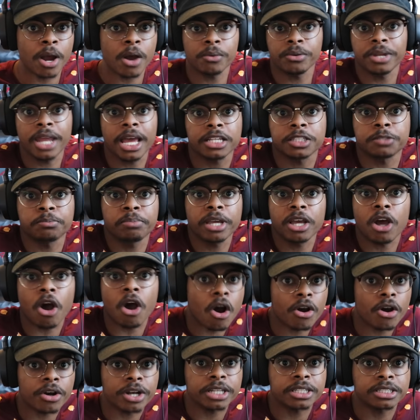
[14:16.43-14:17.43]
Next big
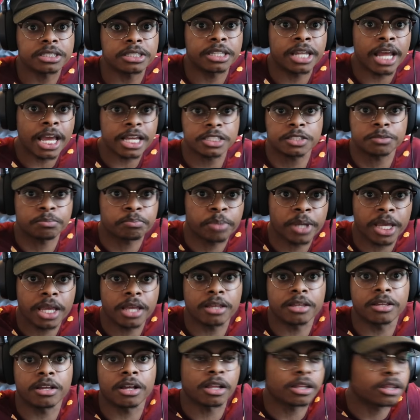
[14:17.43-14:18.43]
artist, next
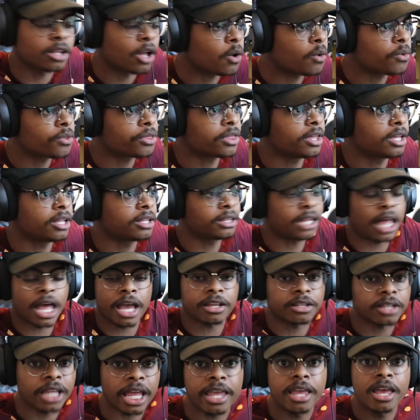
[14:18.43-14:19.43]
big clothing line.
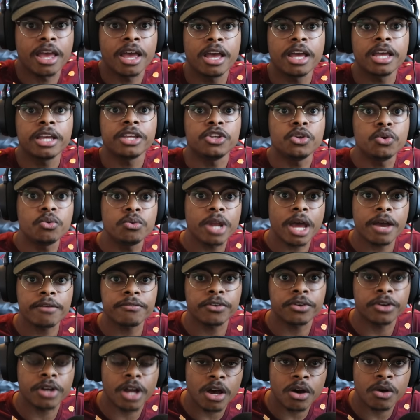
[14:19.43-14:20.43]
Like, you never
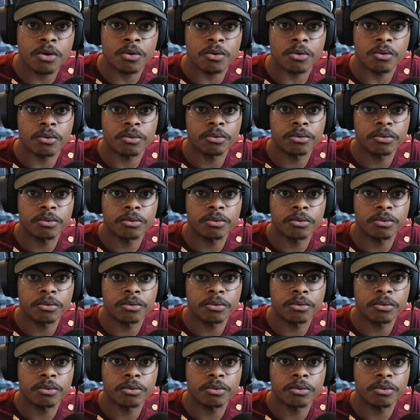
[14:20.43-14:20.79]
know.